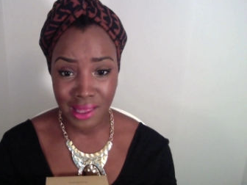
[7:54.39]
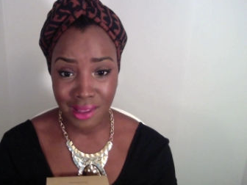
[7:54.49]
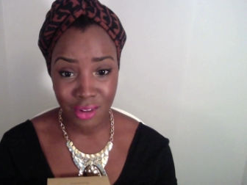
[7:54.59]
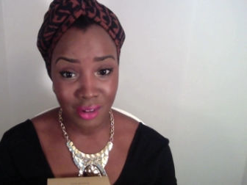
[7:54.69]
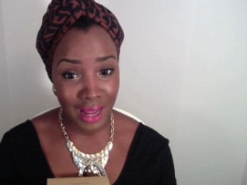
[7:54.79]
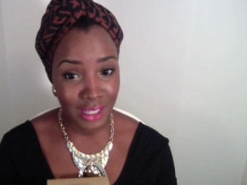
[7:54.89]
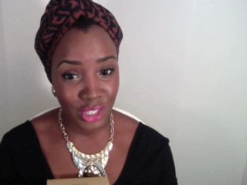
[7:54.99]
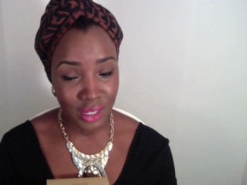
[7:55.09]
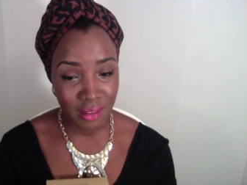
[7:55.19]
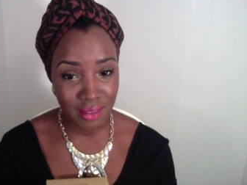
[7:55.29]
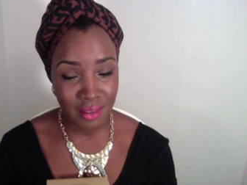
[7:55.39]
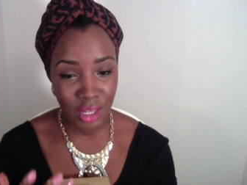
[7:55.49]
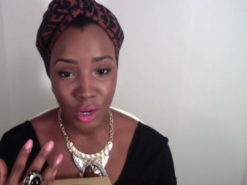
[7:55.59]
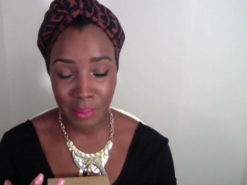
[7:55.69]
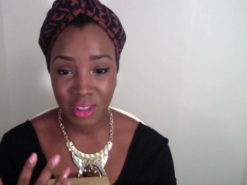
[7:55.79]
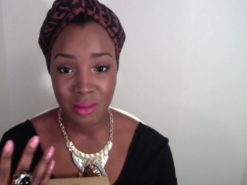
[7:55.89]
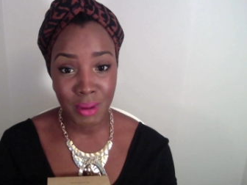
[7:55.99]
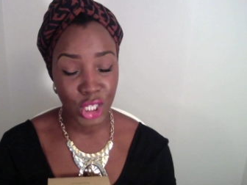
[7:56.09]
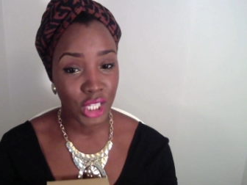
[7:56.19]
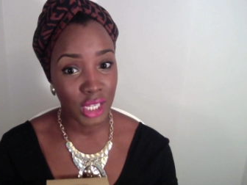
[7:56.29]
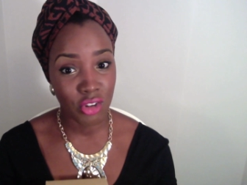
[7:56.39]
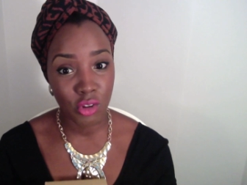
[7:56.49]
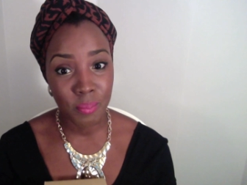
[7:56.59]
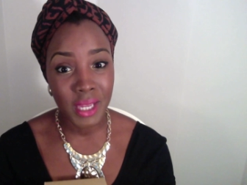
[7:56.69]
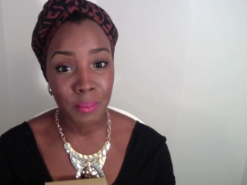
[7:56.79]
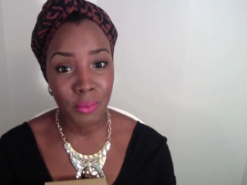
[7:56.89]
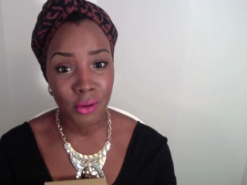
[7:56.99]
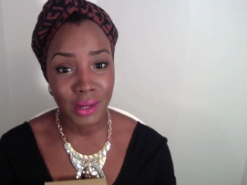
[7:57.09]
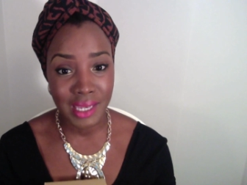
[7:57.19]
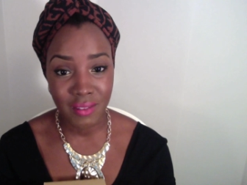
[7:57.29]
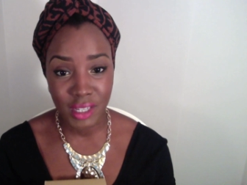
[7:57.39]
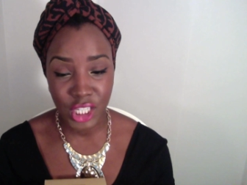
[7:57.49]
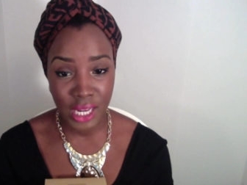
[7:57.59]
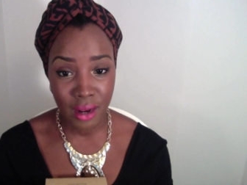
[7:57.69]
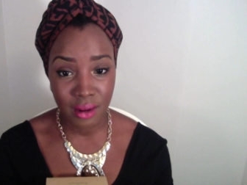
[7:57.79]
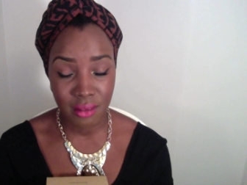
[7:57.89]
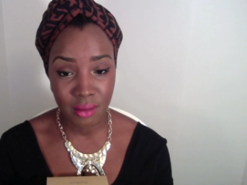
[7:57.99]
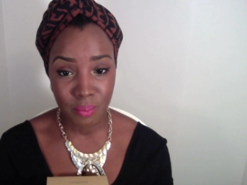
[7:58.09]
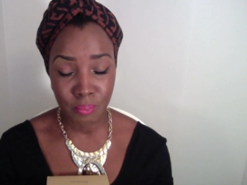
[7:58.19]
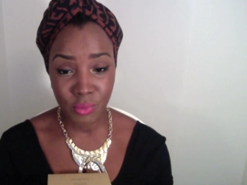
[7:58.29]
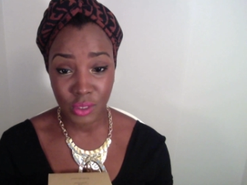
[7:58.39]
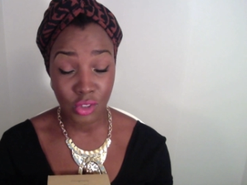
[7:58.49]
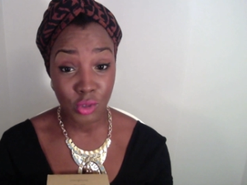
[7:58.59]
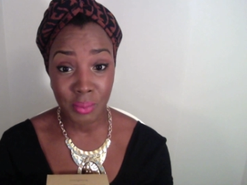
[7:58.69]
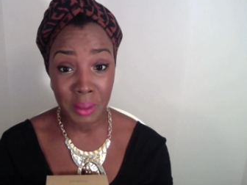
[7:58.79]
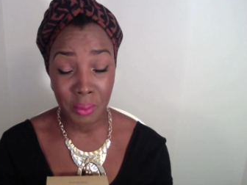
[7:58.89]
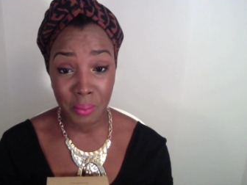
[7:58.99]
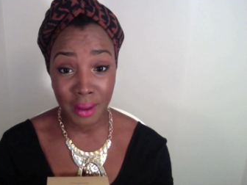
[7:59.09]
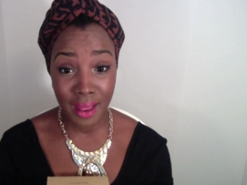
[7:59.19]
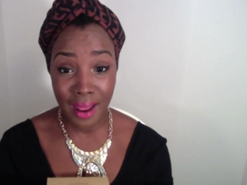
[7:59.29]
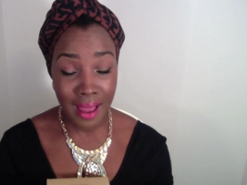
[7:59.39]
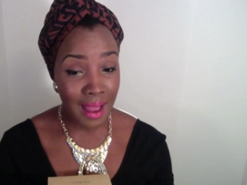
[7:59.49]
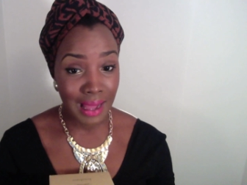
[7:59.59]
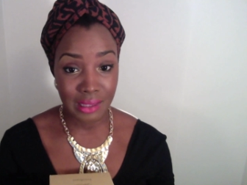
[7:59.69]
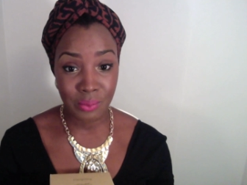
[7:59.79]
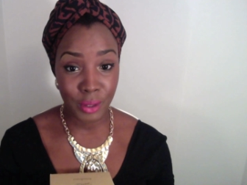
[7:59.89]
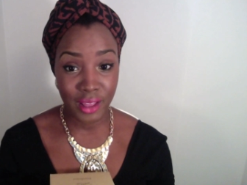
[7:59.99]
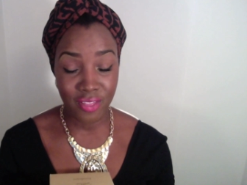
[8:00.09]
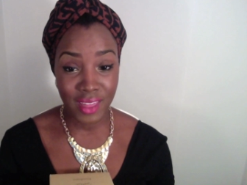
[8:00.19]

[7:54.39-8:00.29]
These are not just, you know, I'm just mentioning 2 people and giving a shout out to 2 people, but I just want to